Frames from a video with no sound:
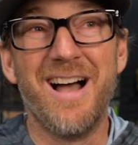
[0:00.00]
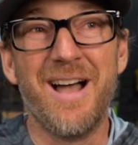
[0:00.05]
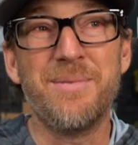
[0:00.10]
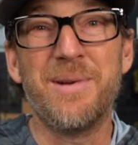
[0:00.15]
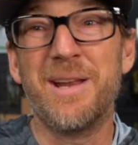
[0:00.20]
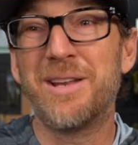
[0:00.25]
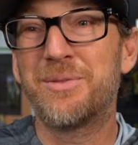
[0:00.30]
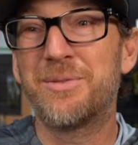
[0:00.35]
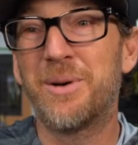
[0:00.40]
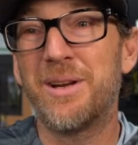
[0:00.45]
I
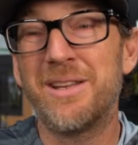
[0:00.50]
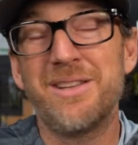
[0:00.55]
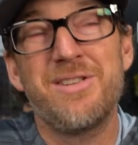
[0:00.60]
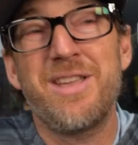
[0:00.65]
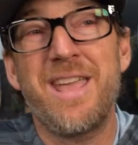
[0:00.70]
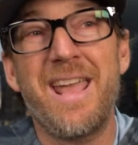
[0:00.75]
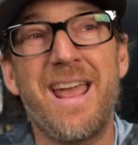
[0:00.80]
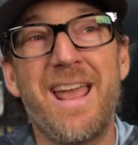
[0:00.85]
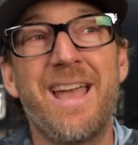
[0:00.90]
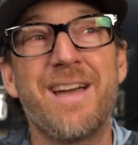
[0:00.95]
mean, it's you
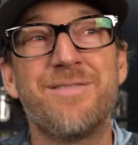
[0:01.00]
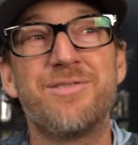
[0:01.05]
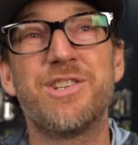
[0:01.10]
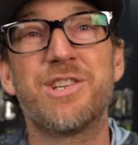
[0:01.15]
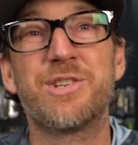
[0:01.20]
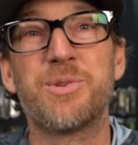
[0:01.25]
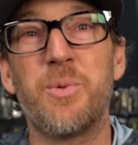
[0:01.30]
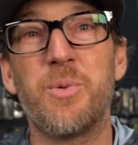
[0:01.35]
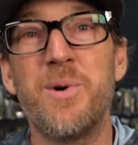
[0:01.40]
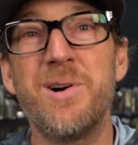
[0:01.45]
can't have
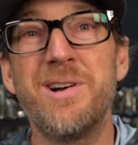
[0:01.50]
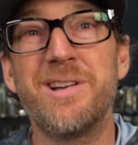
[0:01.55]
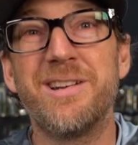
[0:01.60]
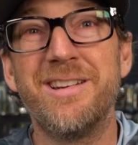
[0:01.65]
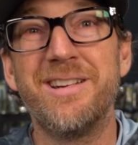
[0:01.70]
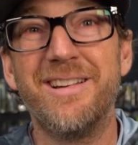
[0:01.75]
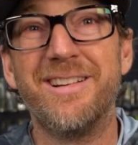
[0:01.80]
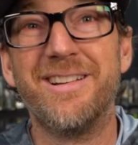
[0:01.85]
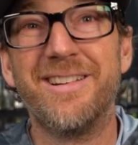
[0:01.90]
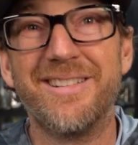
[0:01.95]
just
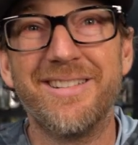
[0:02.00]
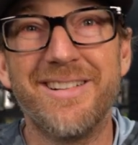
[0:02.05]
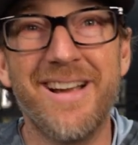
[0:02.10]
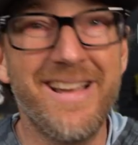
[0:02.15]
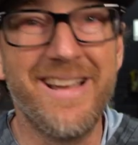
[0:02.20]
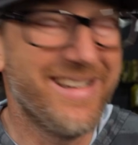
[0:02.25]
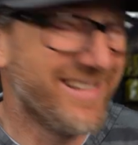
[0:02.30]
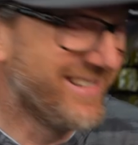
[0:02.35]
one, right?